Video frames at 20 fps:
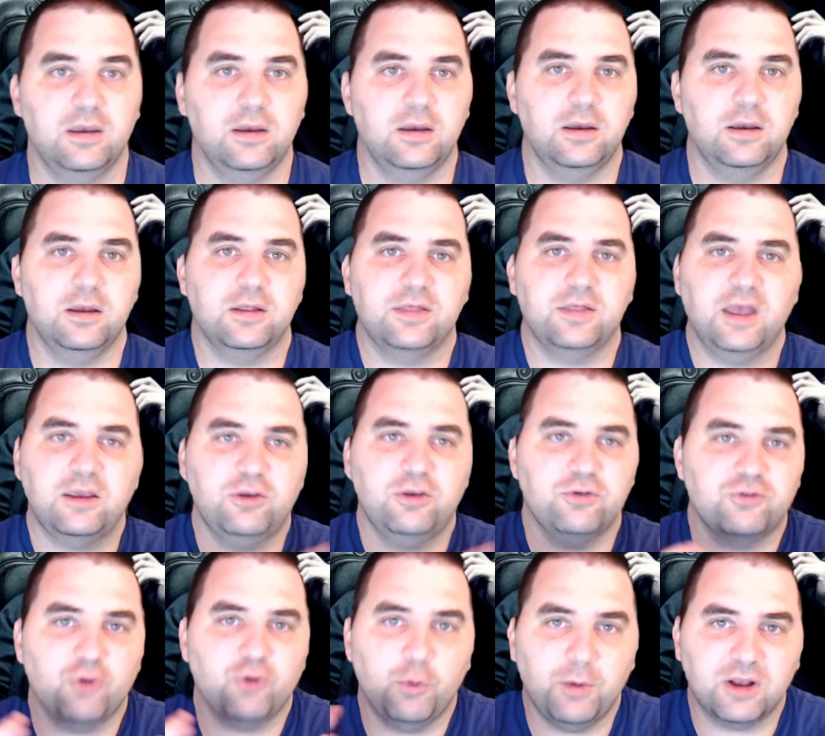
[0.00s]
Thank you
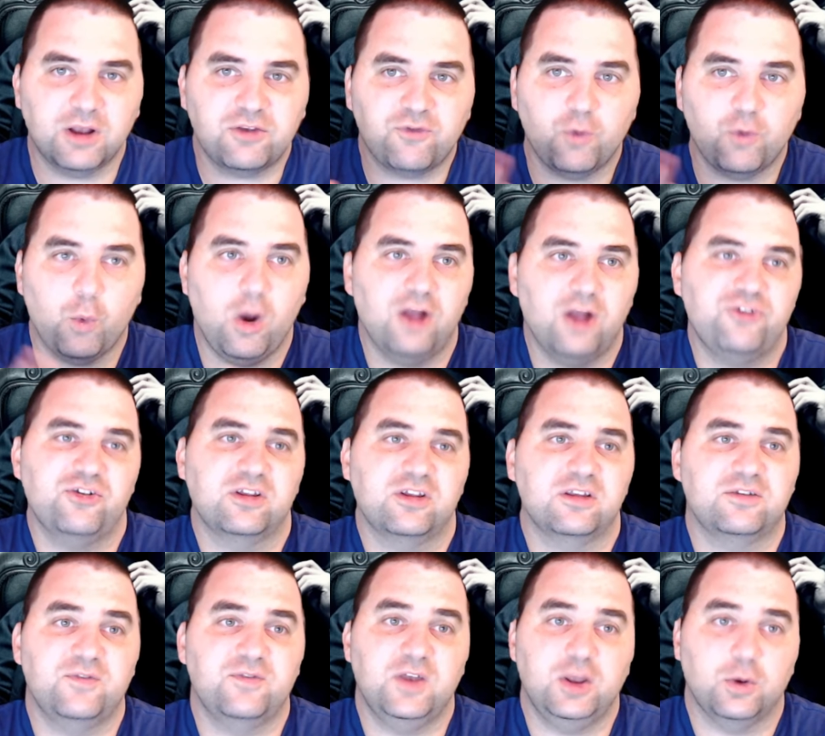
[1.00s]
so much for watching this
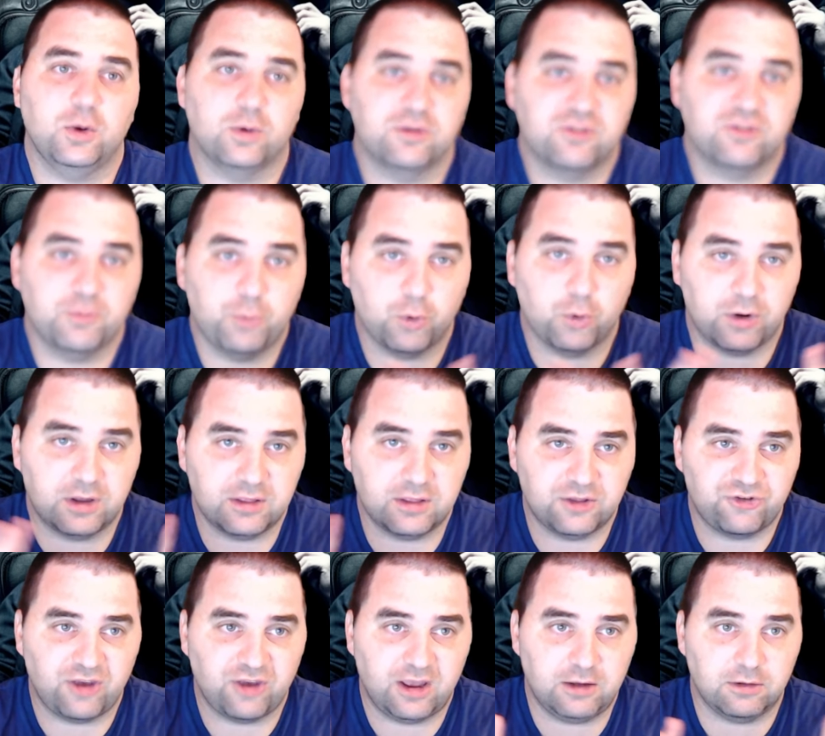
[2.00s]
video and supporting the
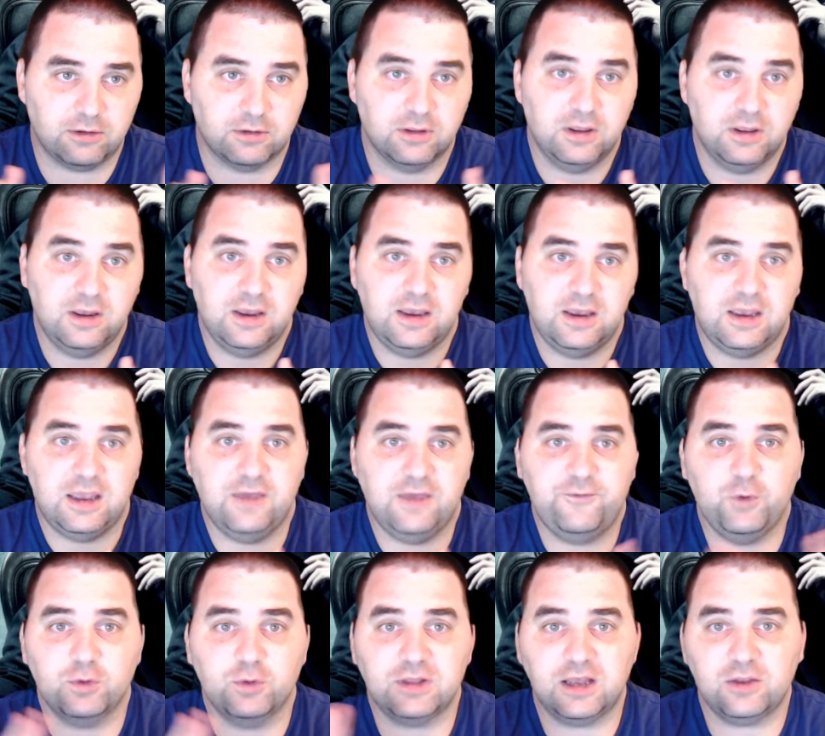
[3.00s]
channel. If
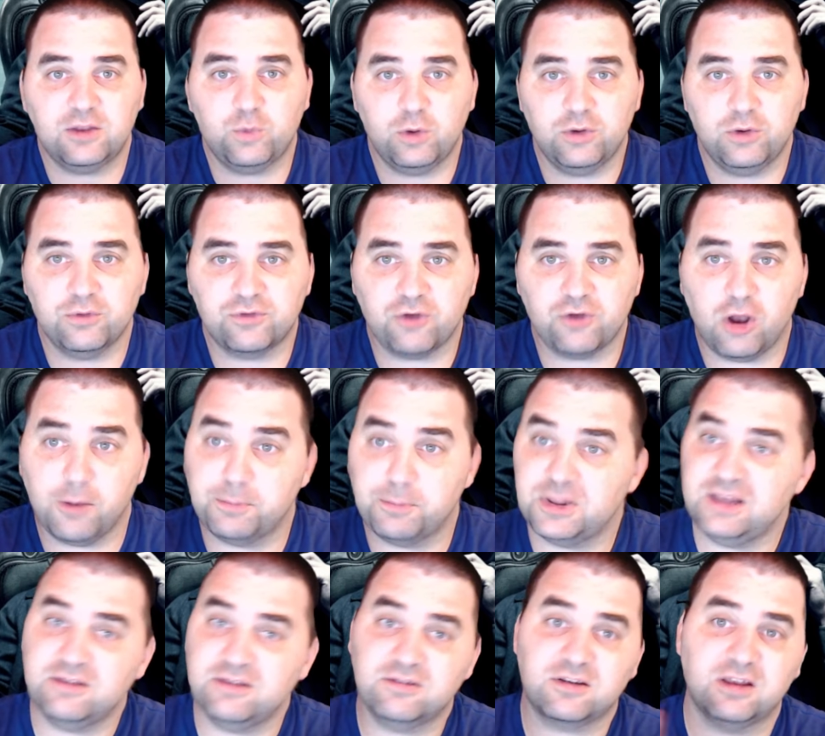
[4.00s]
you liked what you saw,
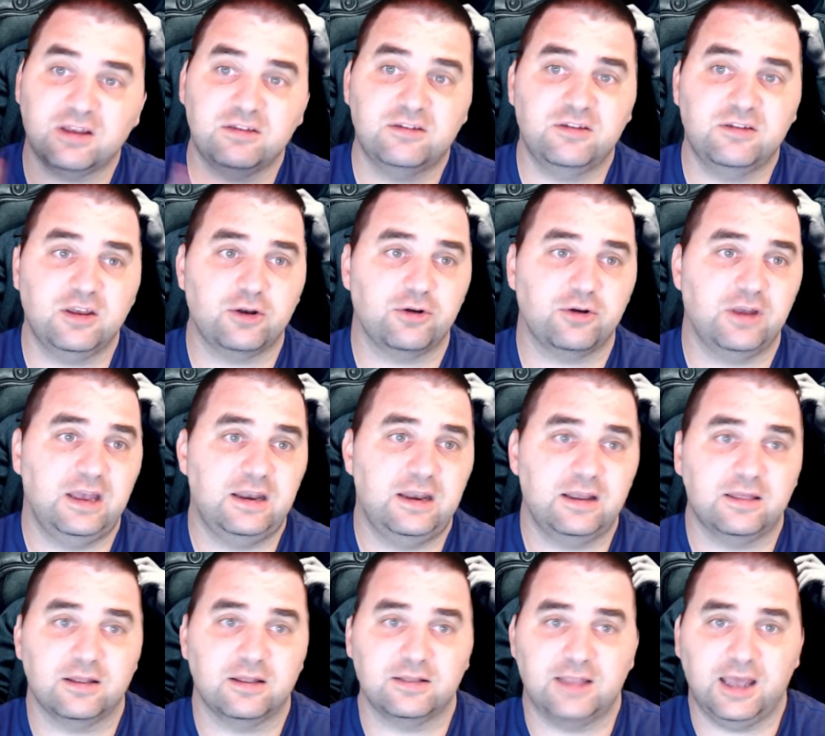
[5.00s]
please consider hitting
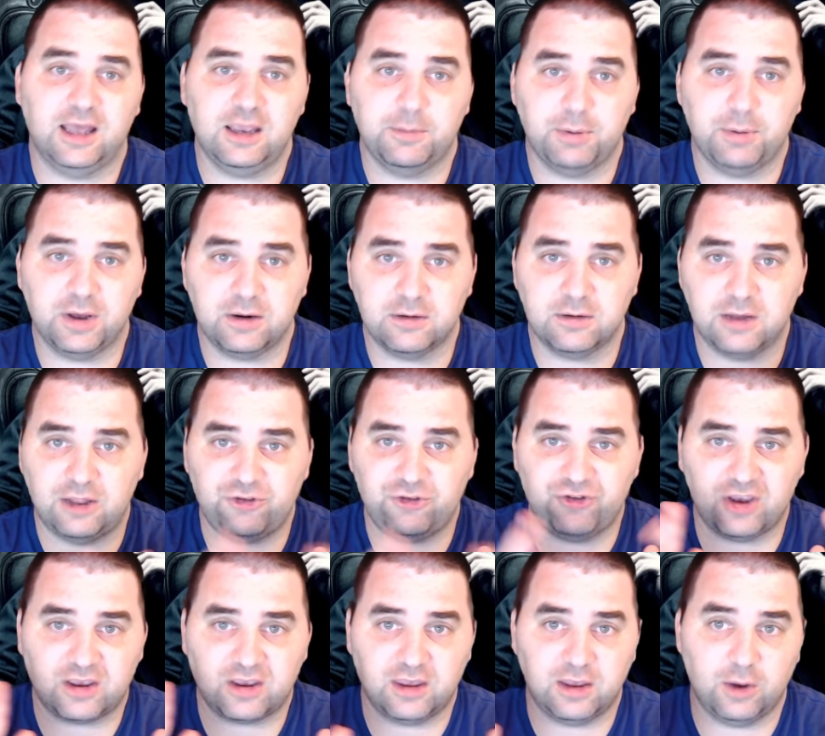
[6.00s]
the like button and
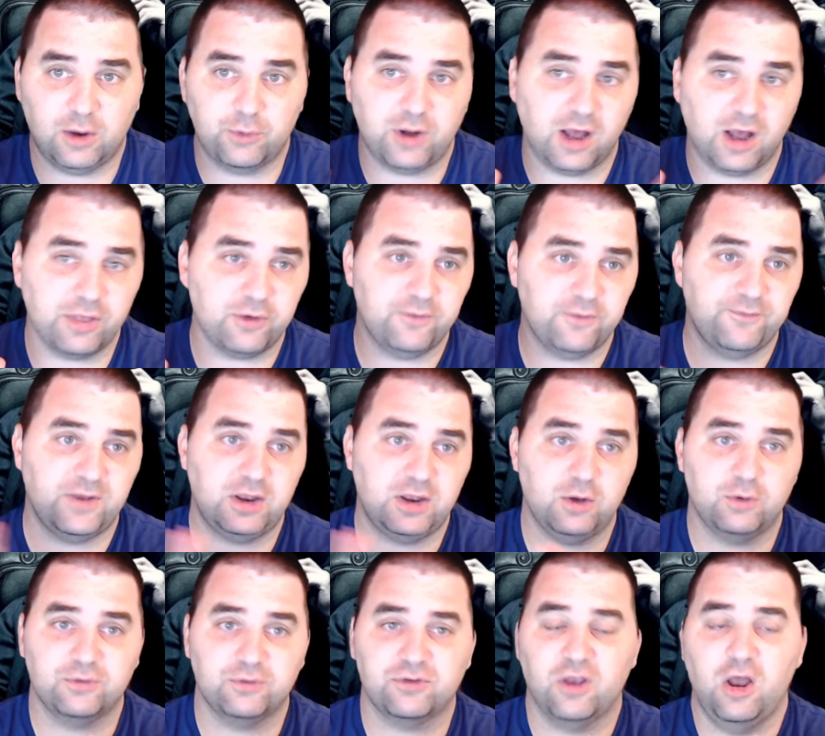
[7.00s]
checking out other
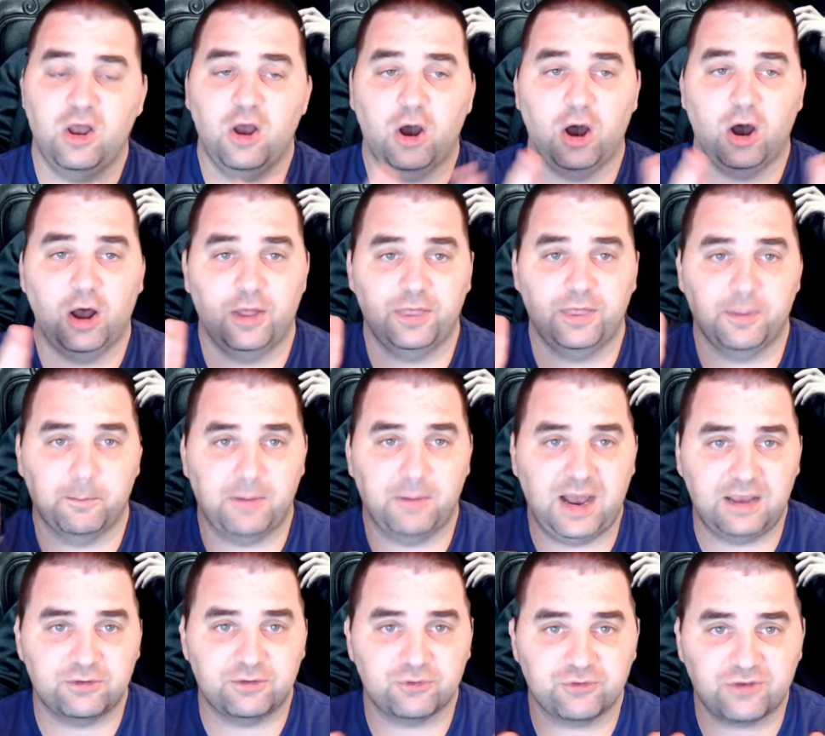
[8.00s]
videos on the
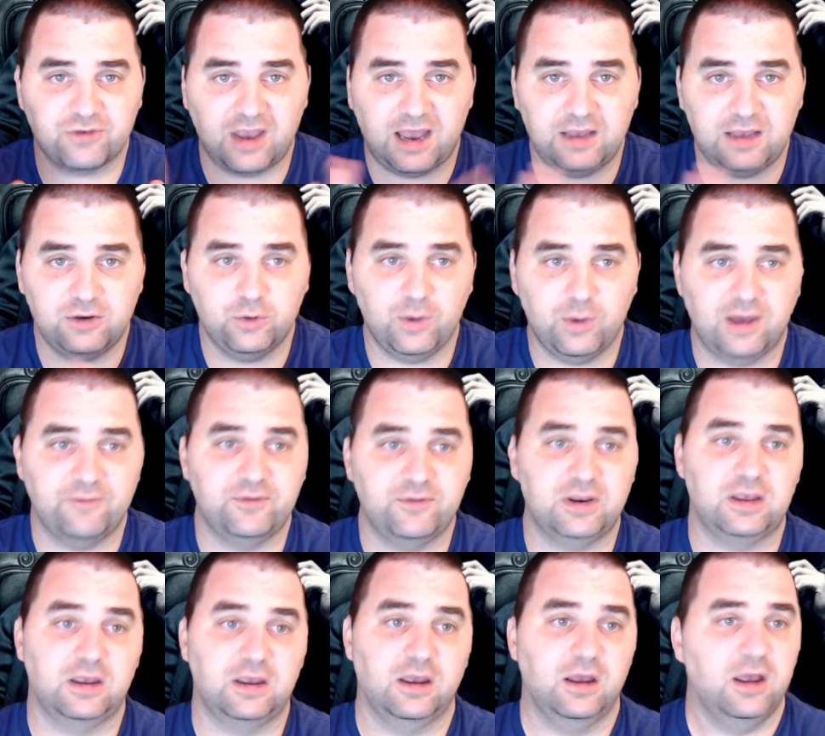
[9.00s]
Miser's Guide to
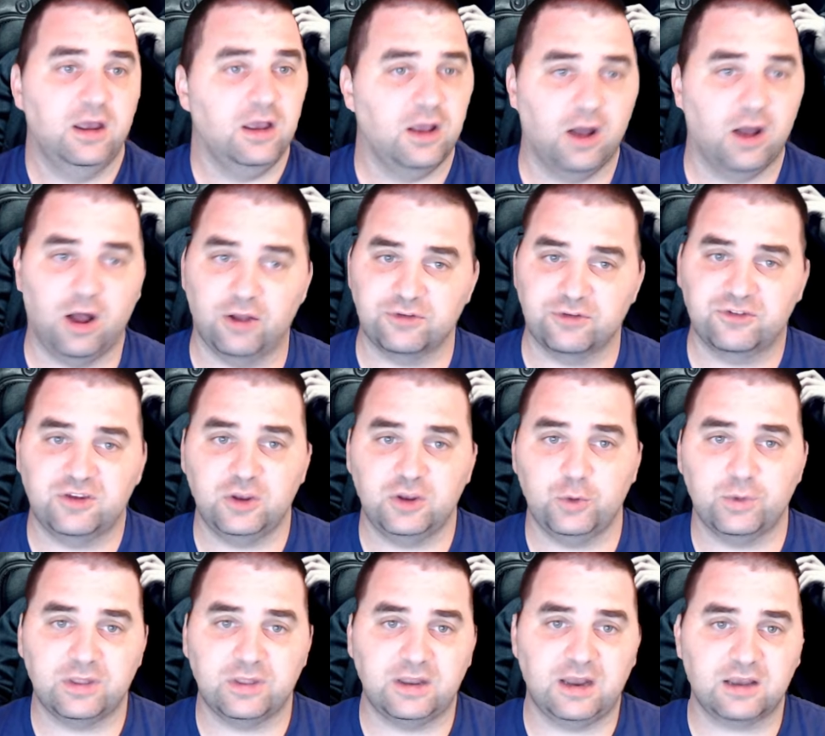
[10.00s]
Evony. I'll see you
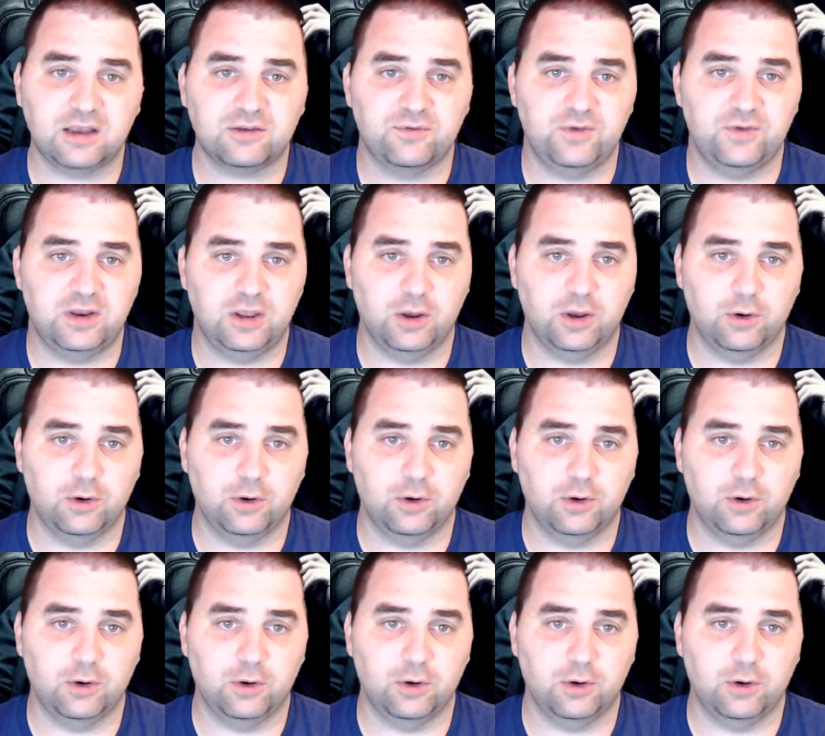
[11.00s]
in the next video.